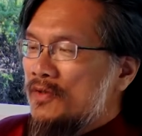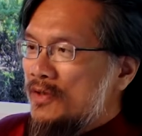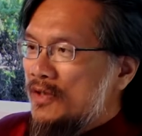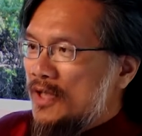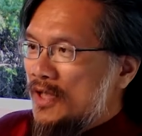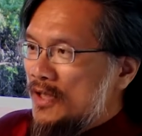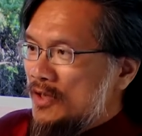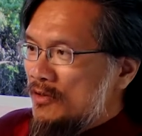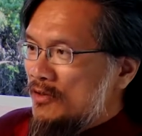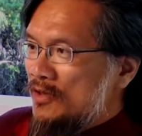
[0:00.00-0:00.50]

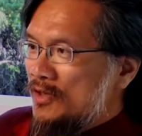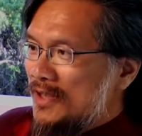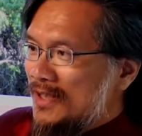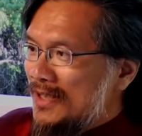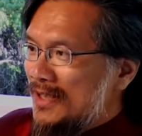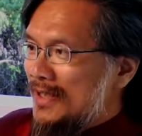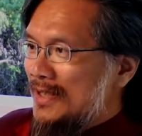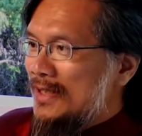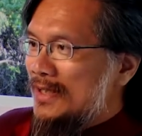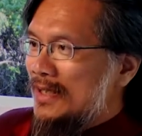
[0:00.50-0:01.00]
very
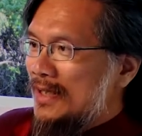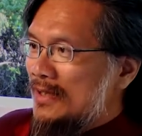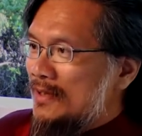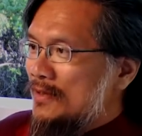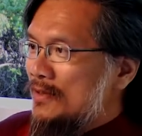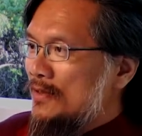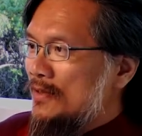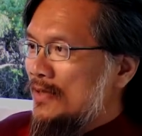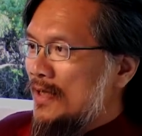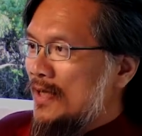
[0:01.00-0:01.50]
interested in
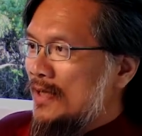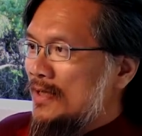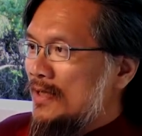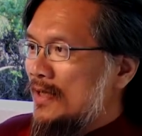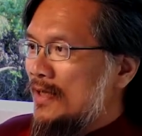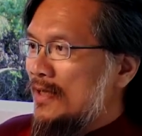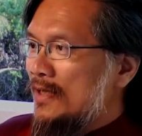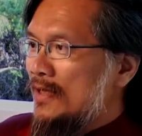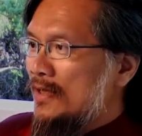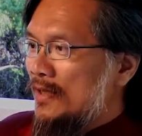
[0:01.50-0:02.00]

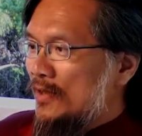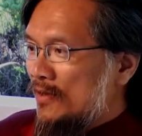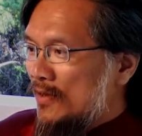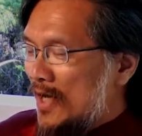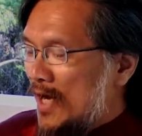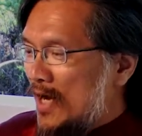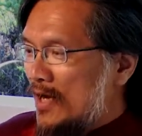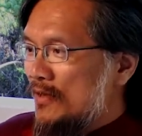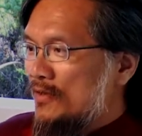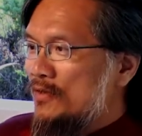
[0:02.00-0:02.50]
understanding, you know,
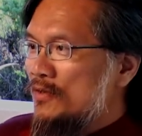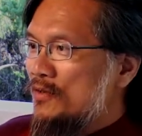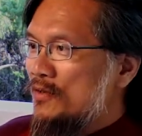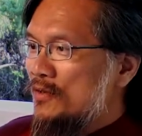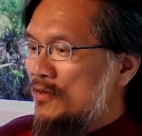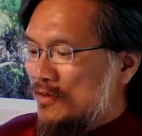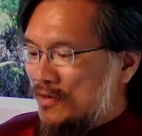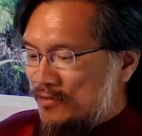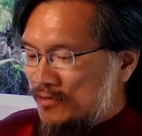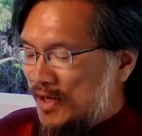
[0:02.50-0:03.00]
how
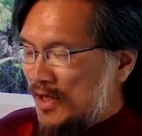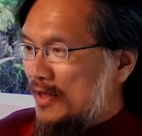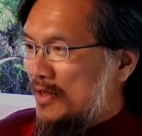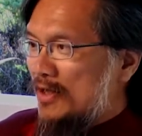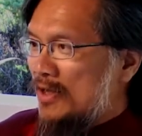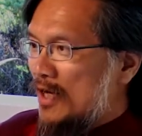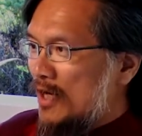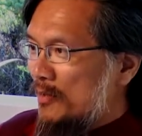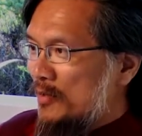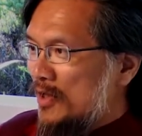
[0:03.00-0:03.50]
to
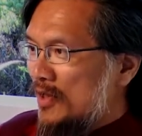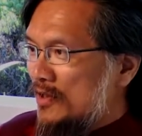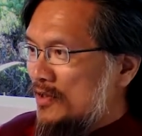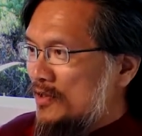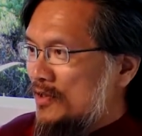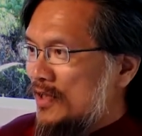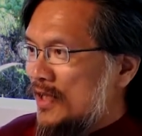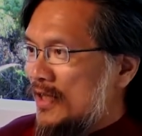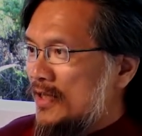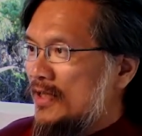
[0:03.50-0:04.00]
create common
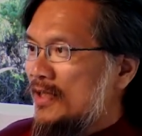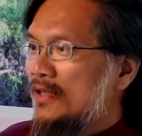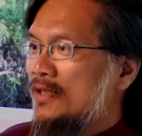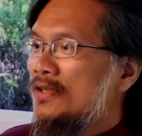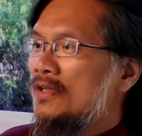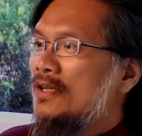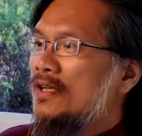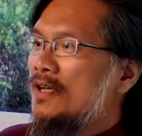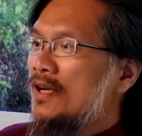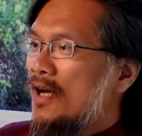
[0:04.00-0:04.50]

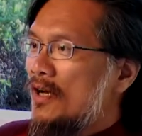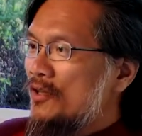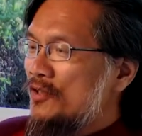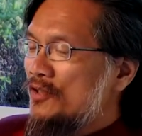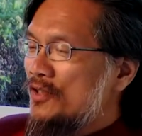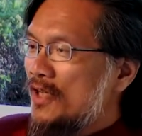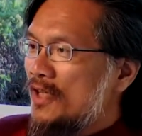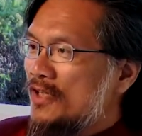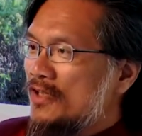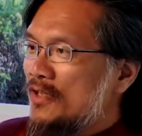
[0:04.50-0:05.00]
understanding,
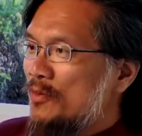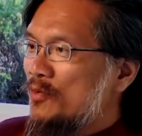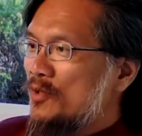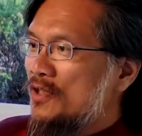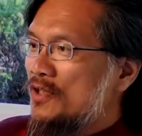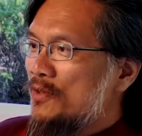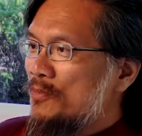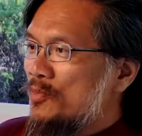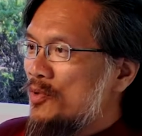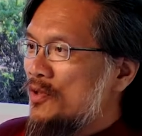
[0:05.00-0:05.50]
understanding someone
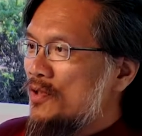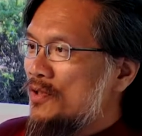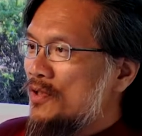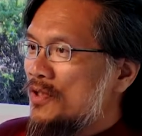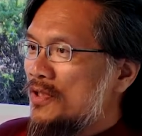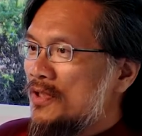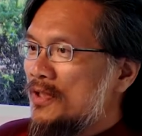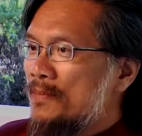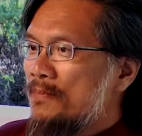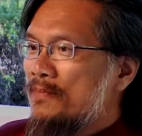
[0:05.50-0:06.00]
as a
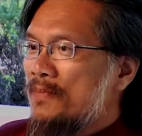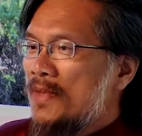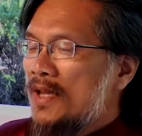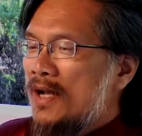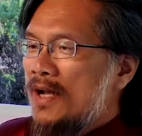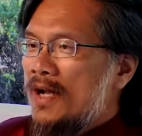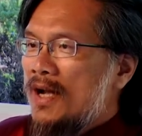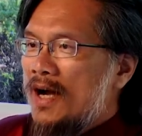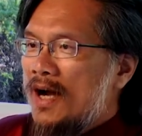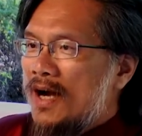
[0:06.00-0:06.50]
person.
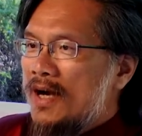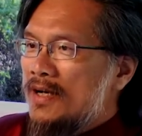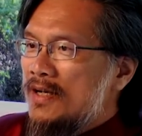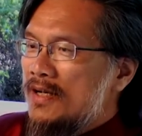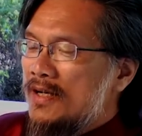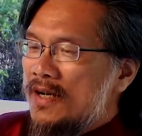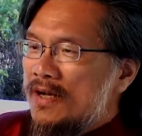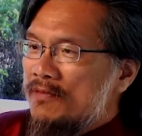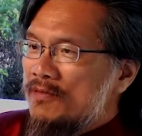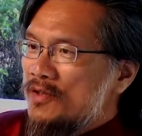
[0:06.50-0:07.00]
I
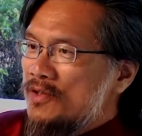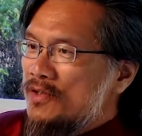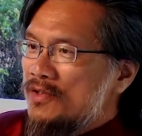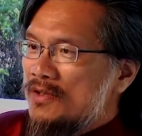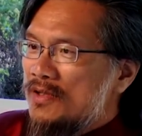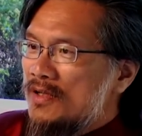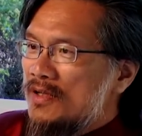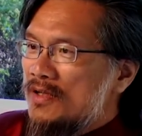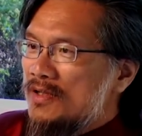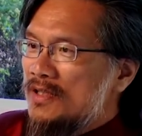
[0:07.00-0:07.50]
never
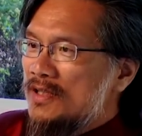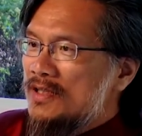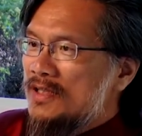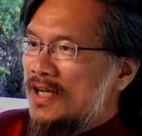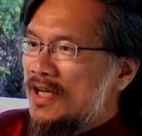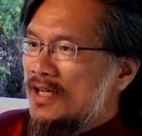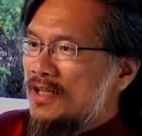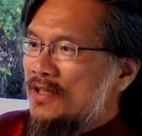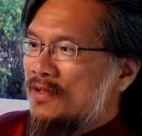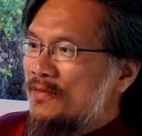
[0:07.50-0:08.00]
saw the
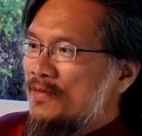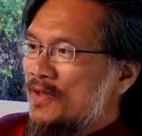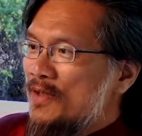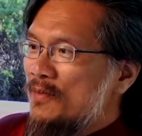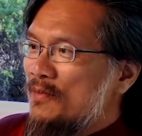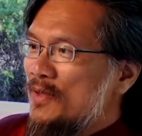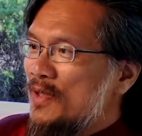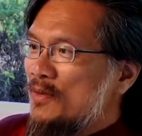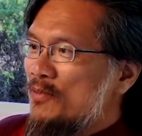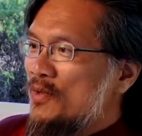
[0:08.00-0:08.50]
side of
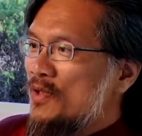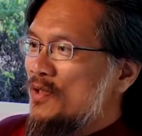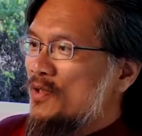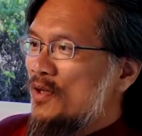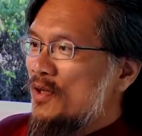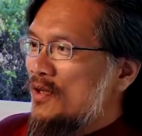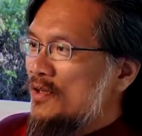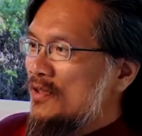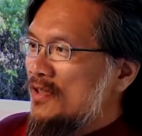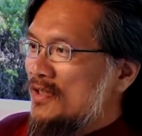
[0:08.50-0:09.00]
him that was
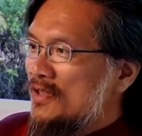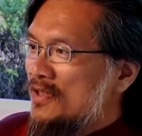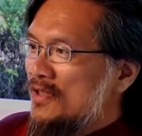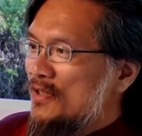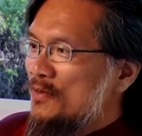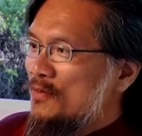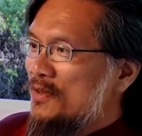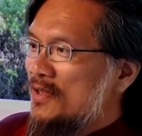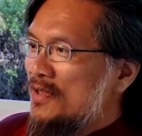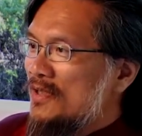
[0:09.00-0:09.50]
hard to
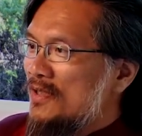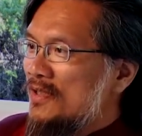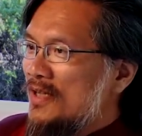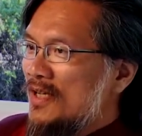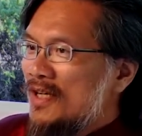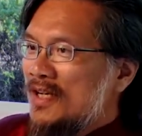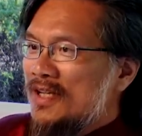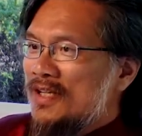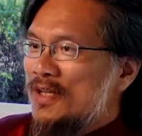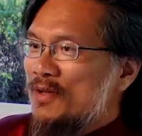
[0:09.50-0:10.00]
deal with,
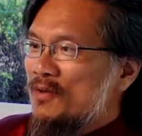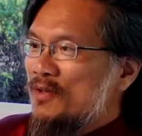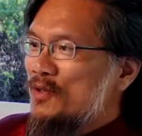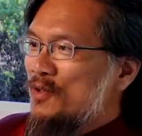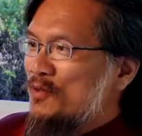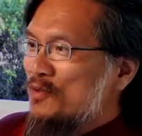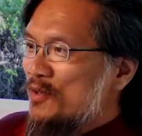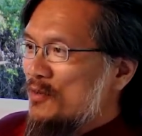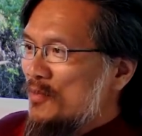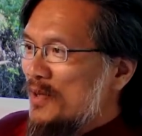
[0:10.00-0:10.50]
that was
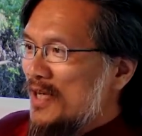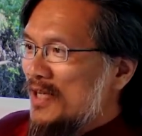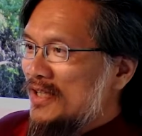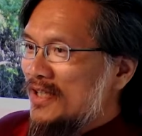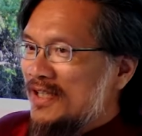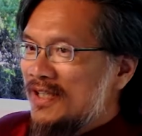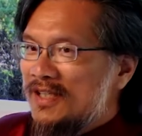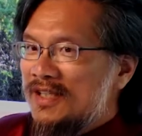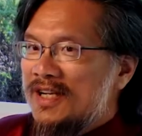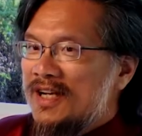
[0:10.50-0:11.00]
too
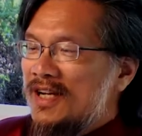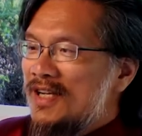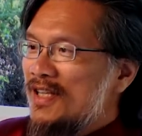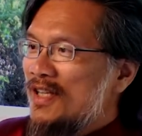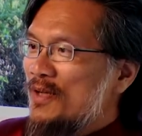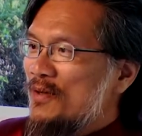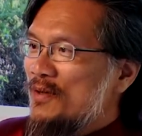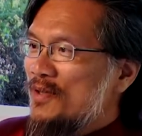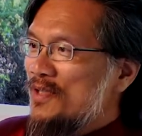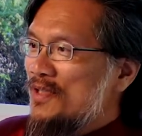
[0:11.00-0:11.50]
demanding,
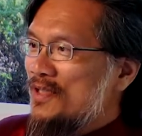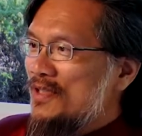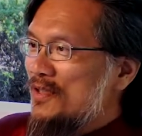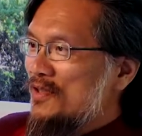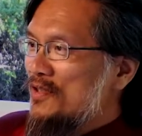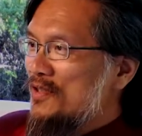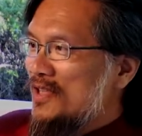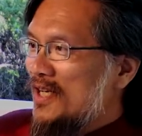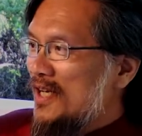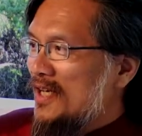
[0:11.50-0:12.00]
that was, you know,
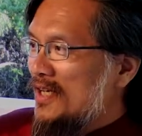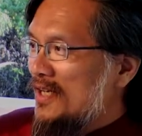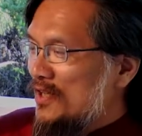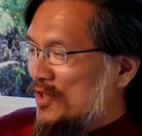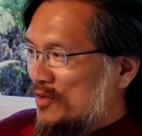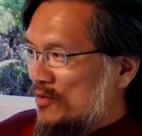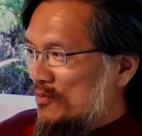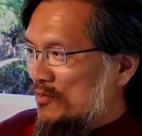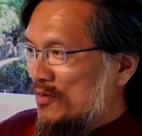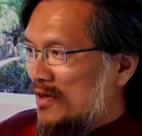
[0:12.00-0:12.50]
saying
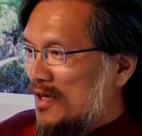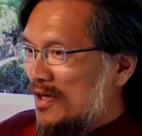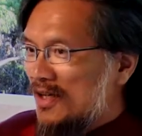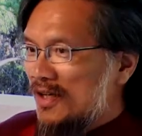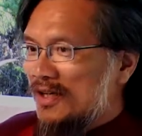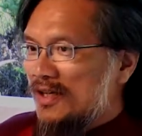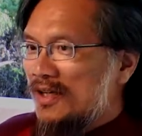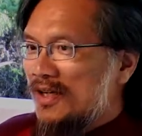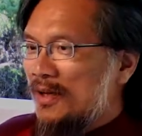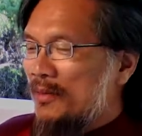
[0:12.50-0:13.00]
you're
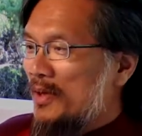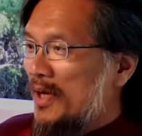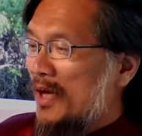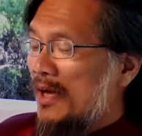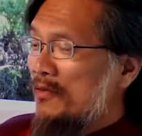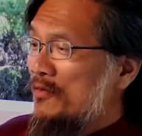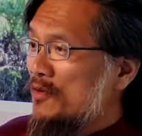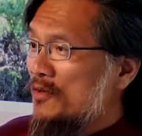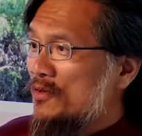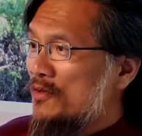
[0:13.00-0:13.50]
wrong. I mean,
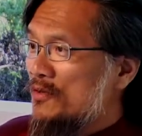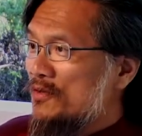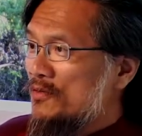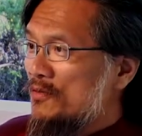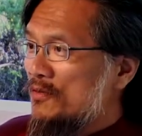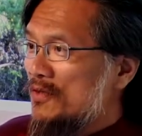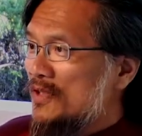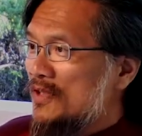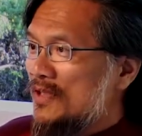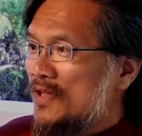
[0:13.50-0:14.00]
I've heard those
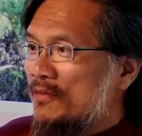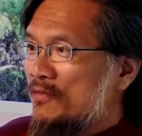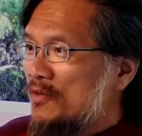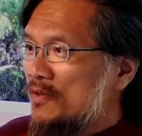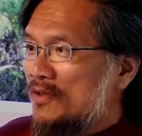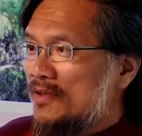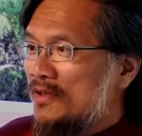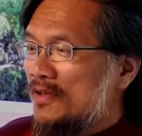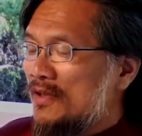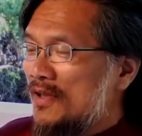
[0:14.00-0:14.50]
stories. I've
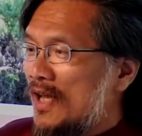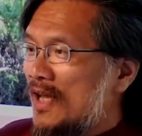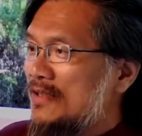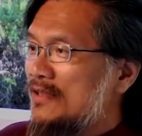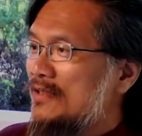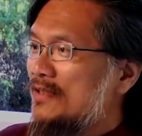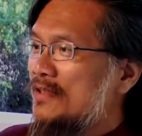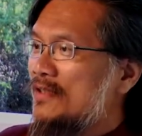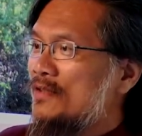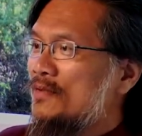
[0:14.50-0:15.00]
heard
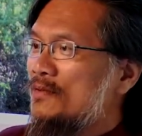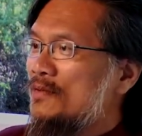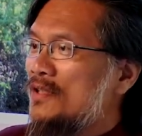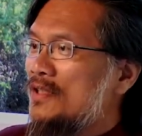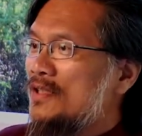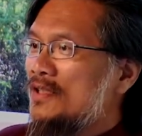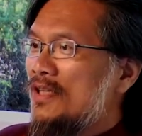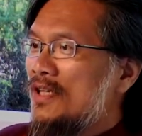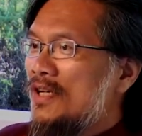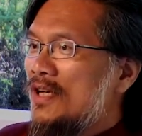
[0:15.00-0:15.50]
lots of these
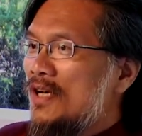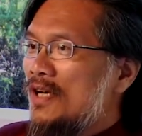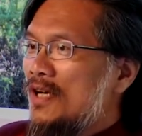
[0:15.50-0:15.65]
stories,